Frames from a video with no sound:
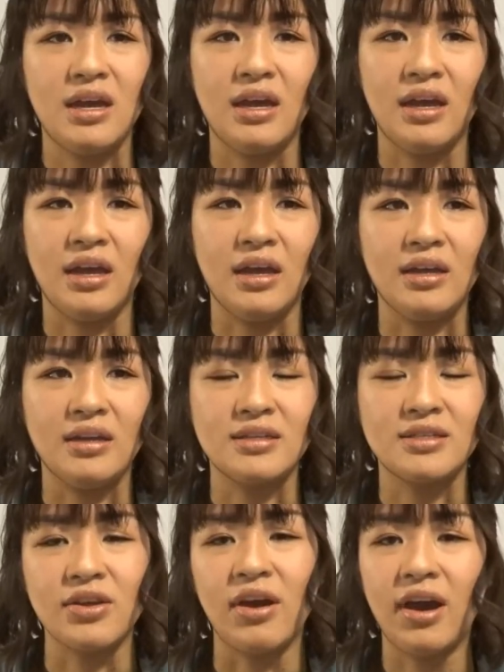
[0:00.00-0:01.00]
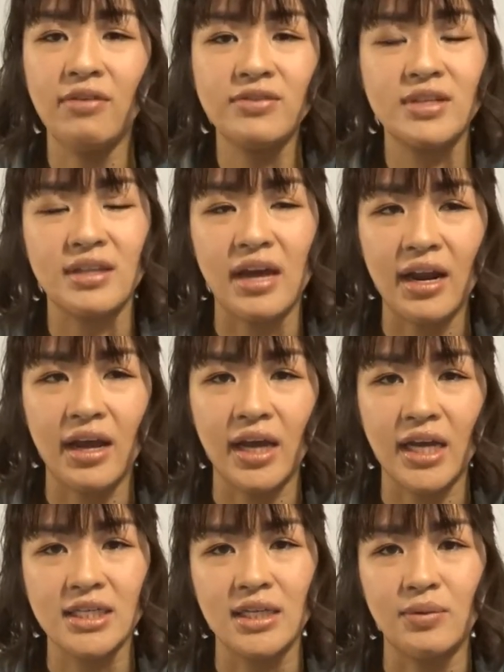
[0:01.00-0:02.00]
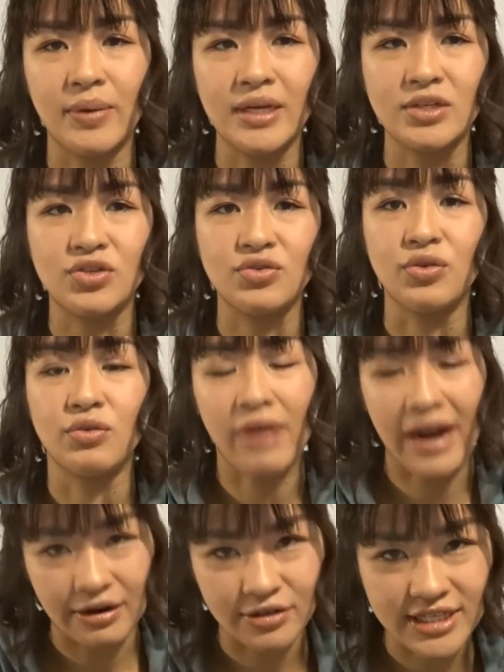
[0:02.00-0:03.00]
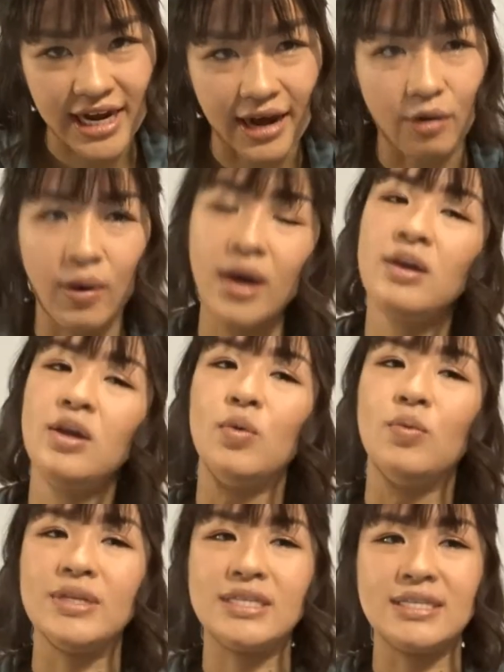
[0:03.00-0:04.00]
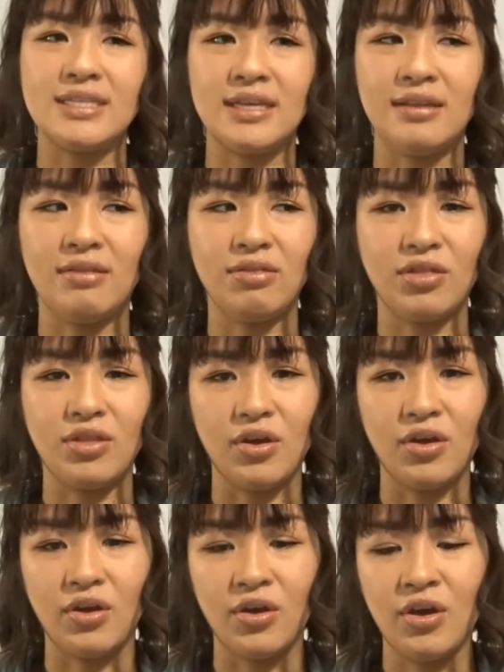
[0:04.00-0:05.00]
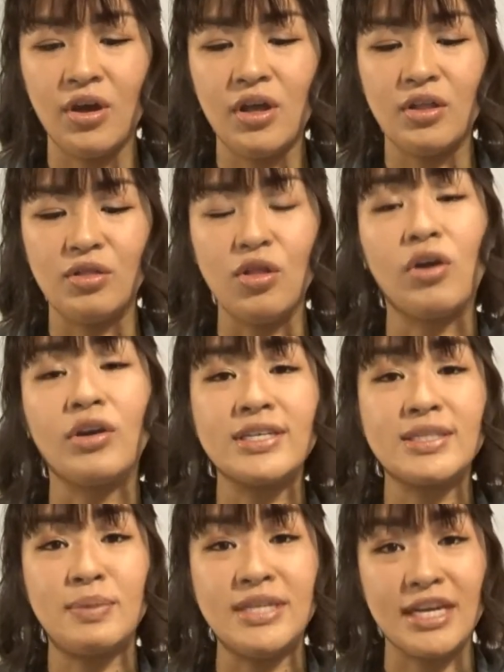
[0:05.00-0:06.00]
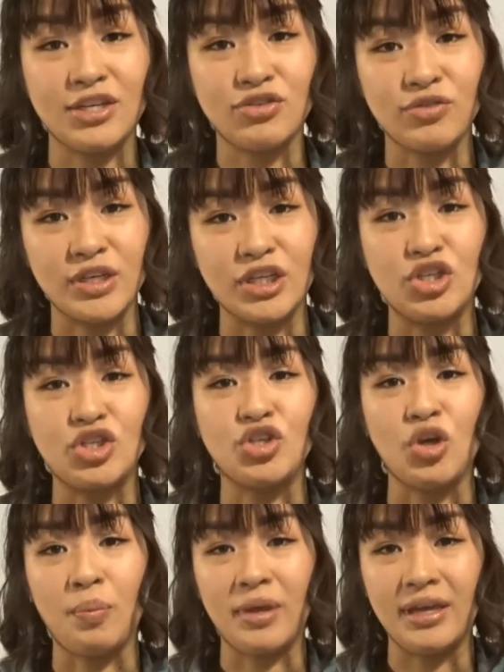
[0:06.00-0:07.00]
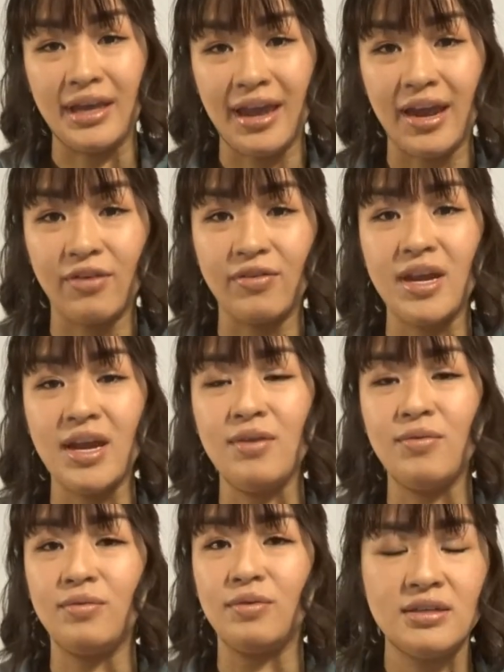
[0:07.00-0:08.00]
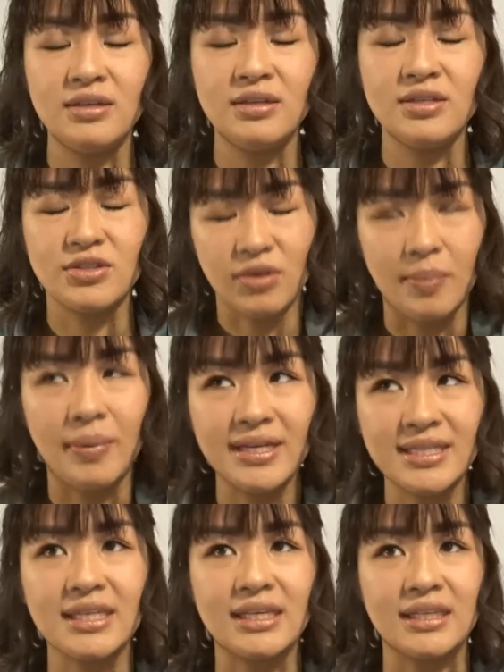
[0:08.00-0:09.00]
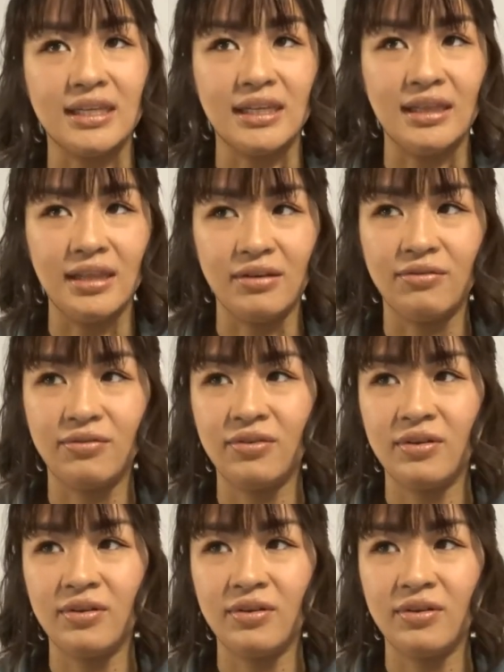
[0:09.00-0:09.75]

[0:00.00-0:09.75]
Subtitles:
And so after that, I actually went to the Round Tower, which is in the longest pedestrian shopping area. So I basically live